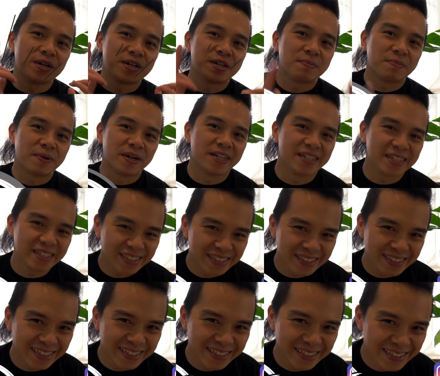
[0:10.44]
the Pun.
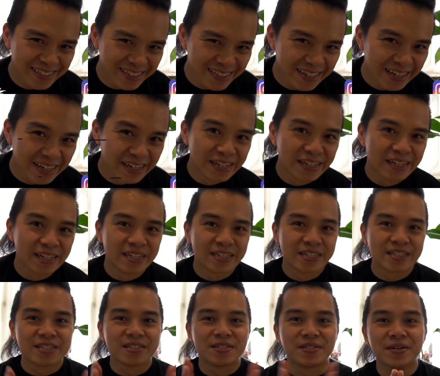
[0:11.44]

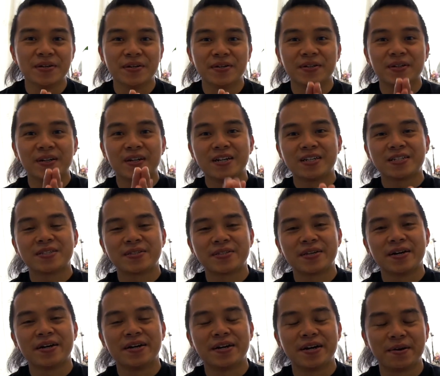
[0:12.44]
So last
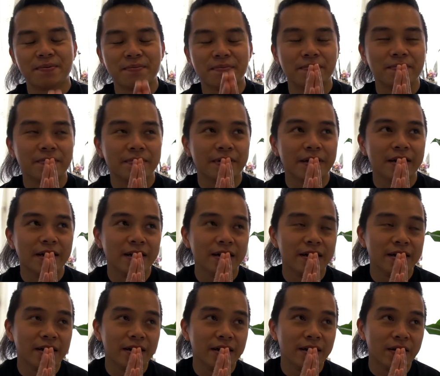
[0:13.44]
time
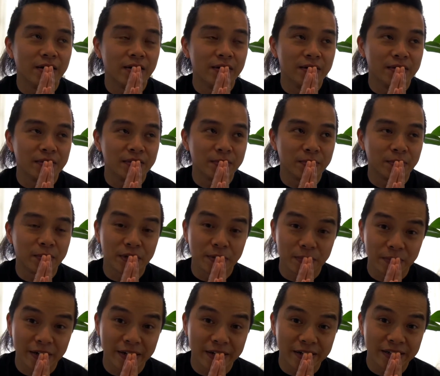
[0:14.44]
on What the
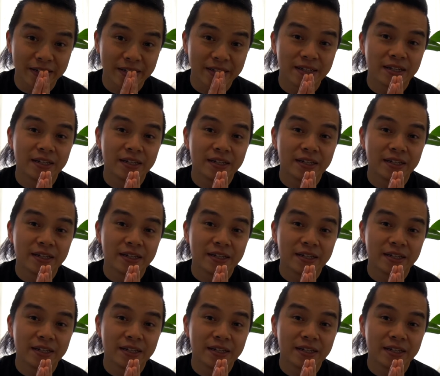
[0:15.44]
Pun,